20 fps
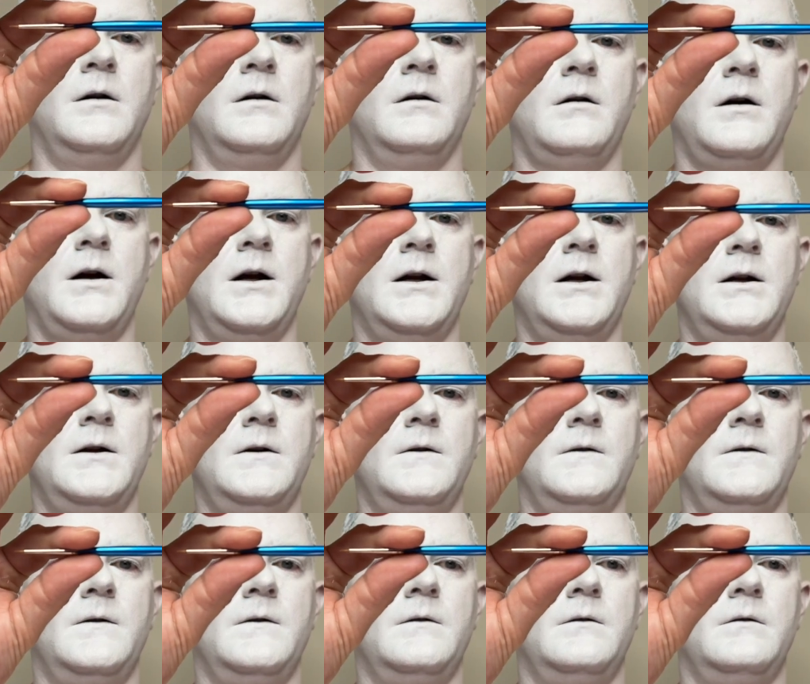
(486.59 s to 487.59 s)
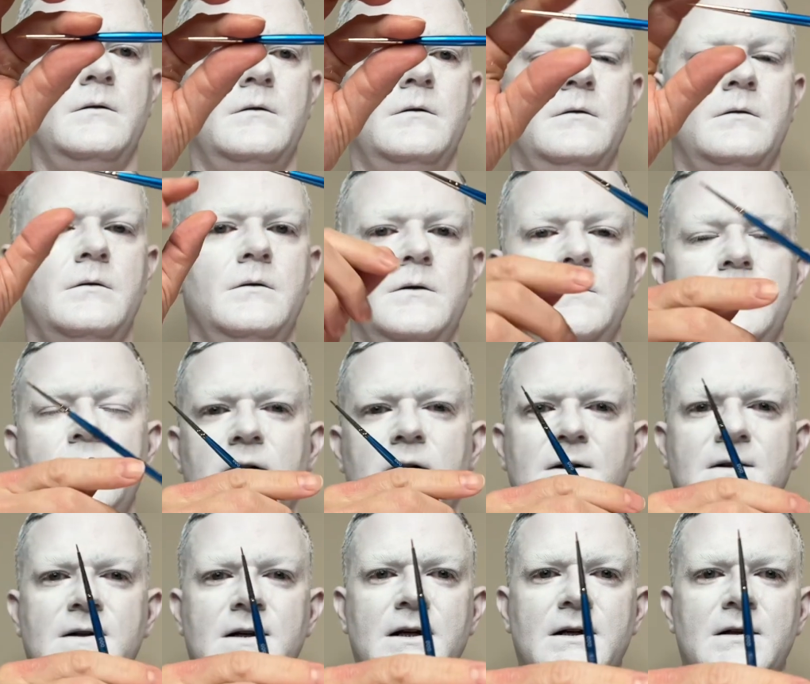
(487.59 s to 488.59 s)
right? As you can
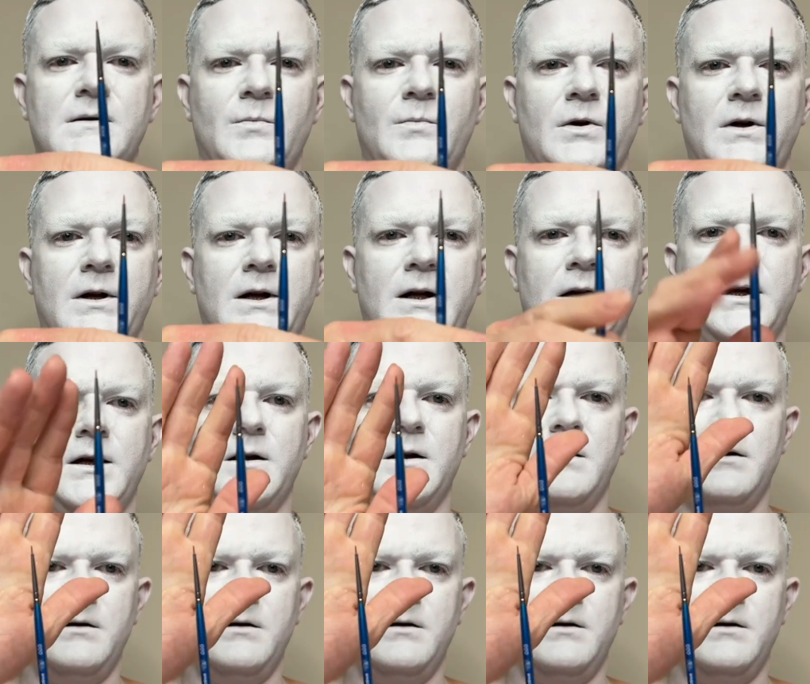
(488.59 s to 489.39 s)
see, it's pretty